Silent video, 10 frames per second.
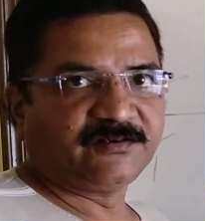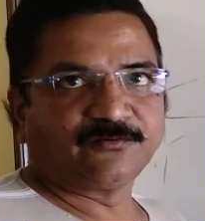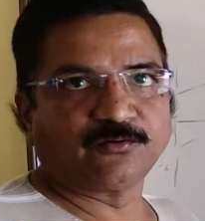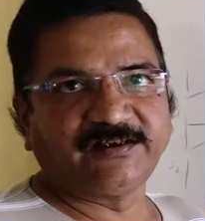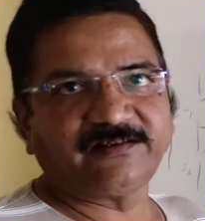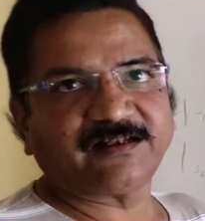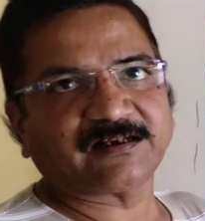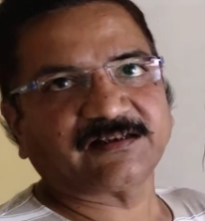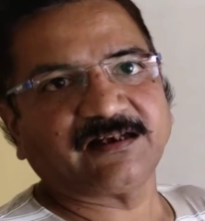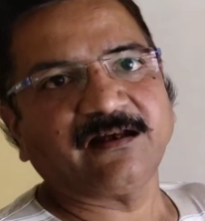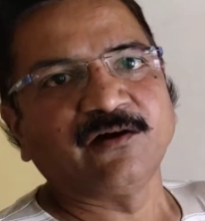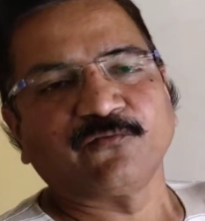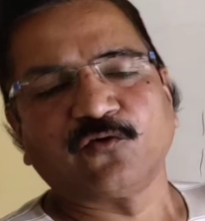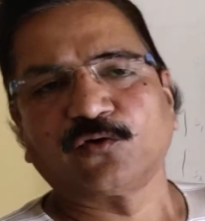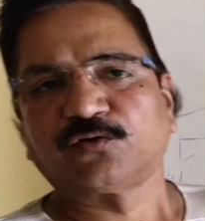So these are the
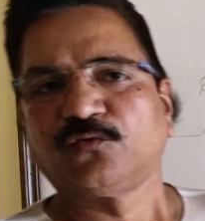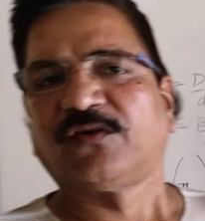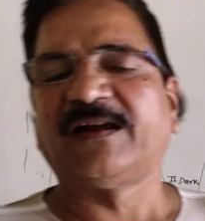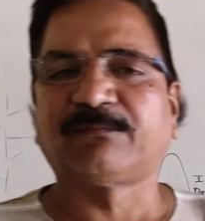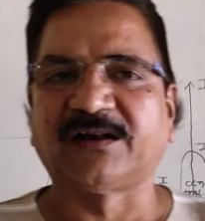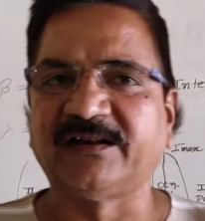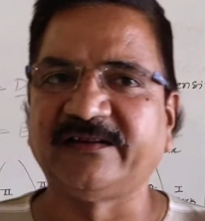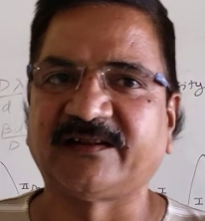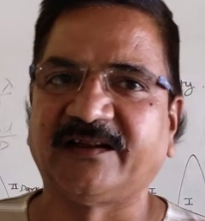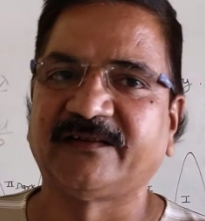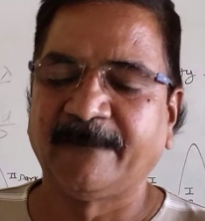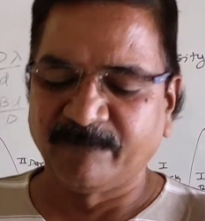4 to 5 conditions